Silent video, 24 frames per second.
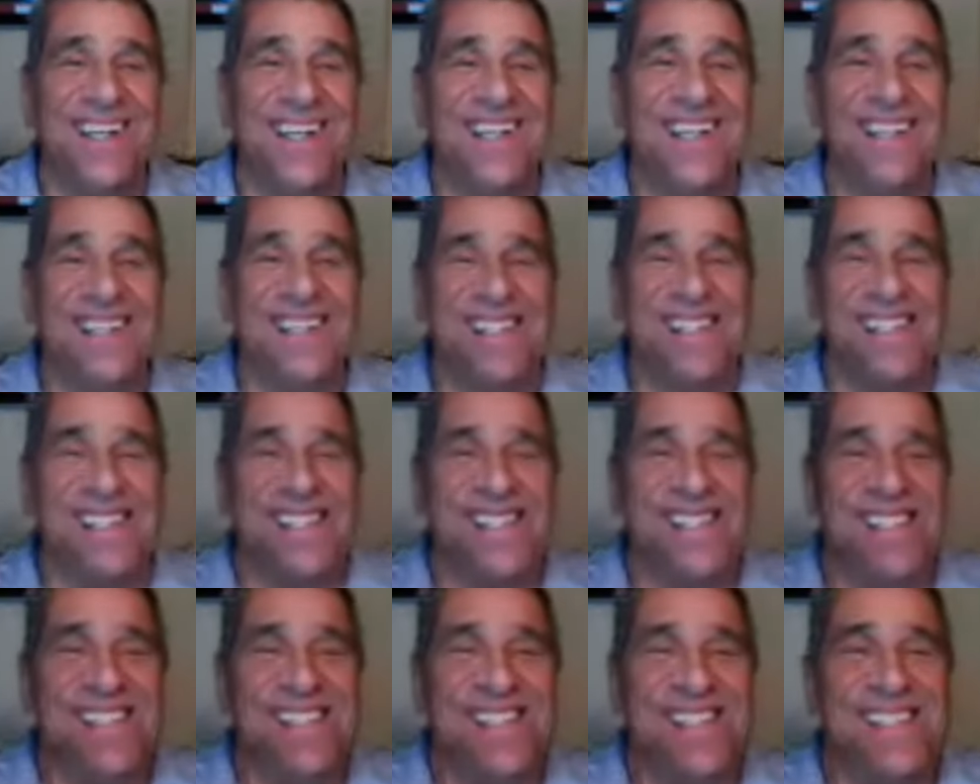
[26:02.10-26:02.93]

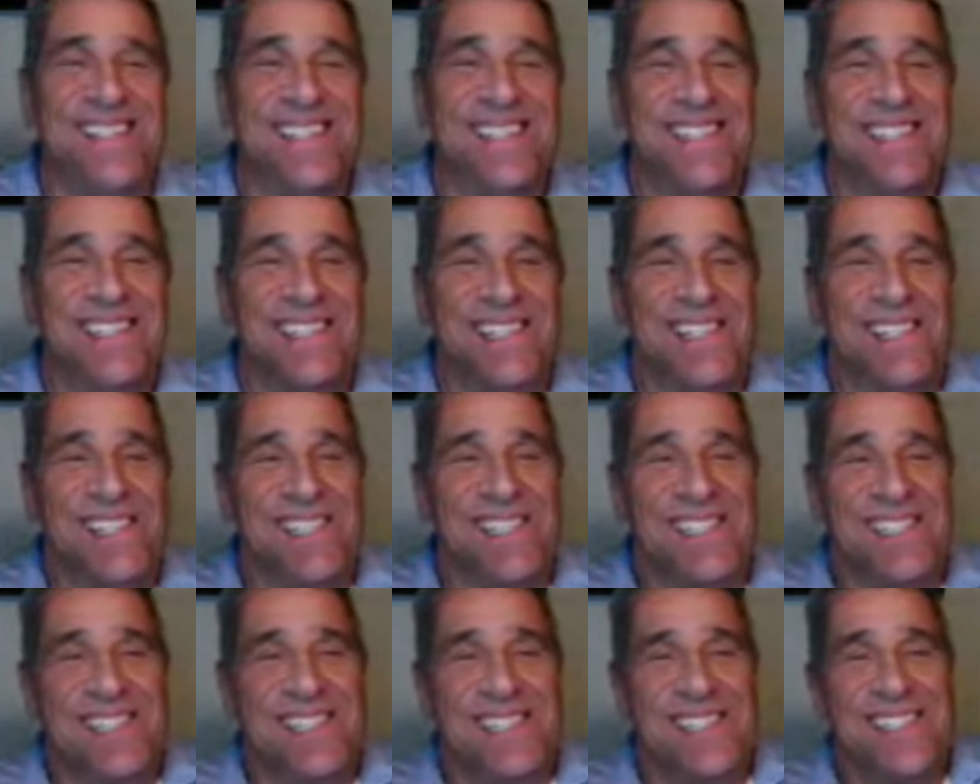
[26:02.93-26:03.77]

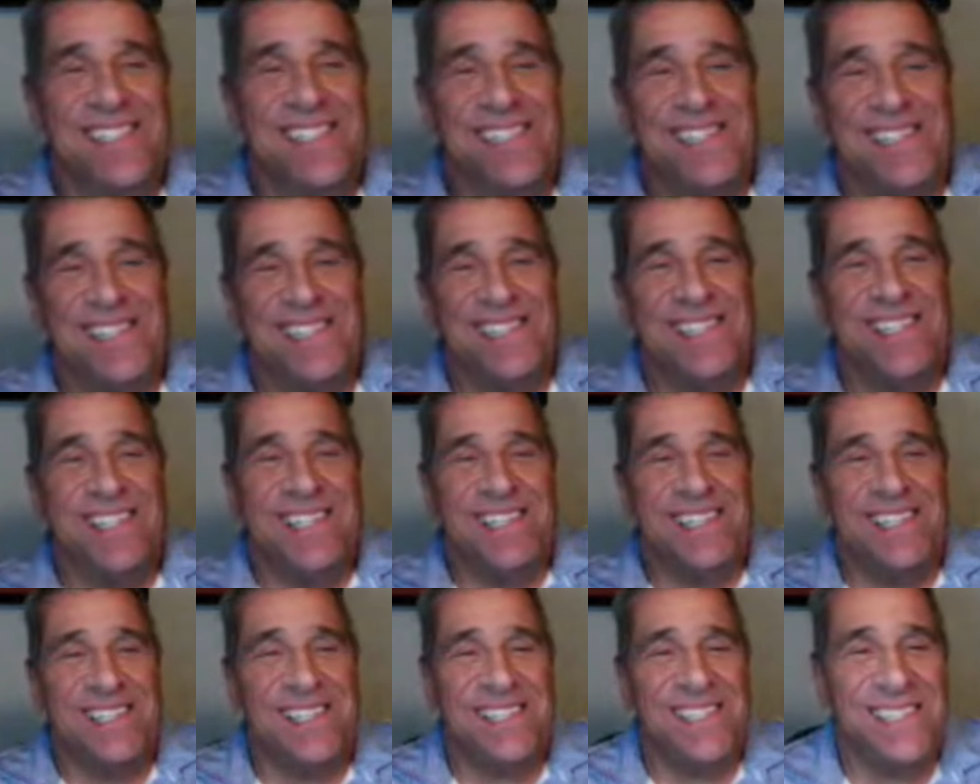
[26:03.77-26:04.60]

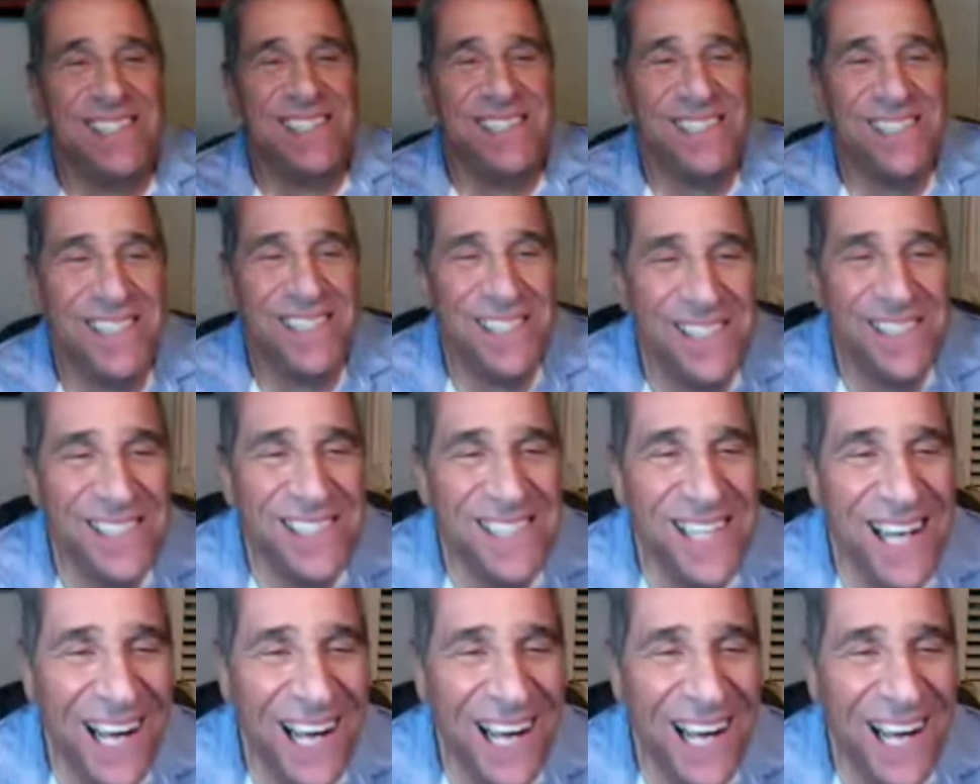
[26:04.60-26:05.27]
The person shown says nothing.